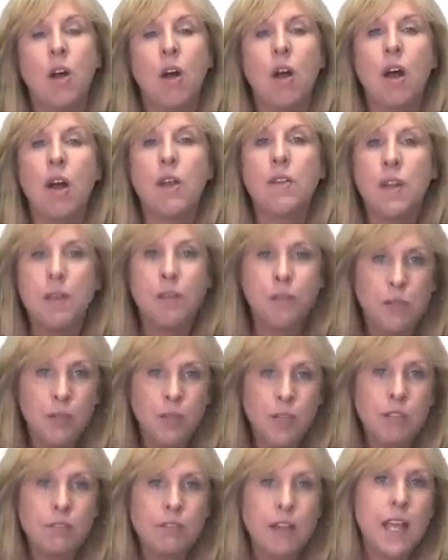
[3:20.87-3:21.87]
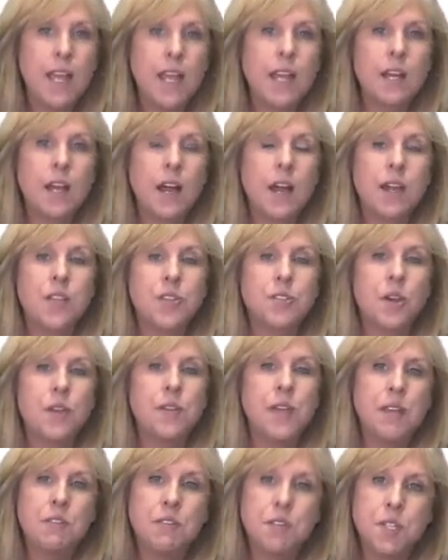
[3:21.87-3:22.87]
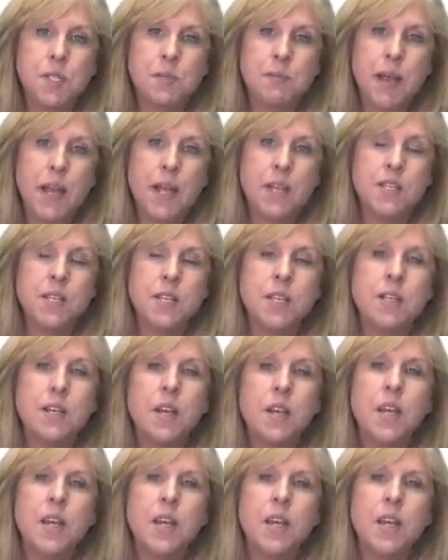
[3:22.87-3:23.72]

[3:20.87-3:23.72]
Are they fully recognized? Are they respected?